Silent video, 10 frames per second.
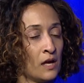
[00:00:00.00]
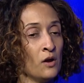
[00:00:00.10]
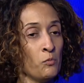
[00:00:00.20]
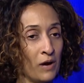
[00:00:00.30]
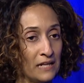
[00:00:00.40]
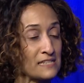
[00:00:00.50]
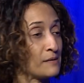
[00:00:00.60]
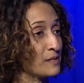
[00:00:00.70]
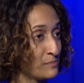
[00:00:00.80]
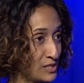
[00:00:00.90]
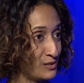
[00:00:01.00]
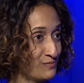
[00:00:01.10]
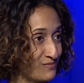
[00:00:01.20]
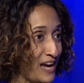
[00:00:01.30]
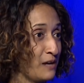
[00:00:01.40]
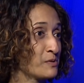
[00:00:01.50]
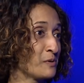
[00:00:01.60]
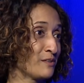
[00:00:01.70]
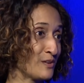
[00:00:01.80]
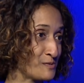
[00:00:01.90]
Well, some of them do. I was one
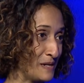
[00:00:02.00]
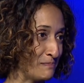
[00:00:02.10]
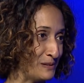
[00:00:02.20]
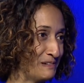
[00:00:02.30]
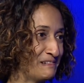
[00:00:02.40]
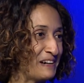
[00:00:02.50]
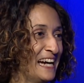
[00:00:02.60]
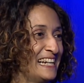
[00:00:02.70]
of those people, right?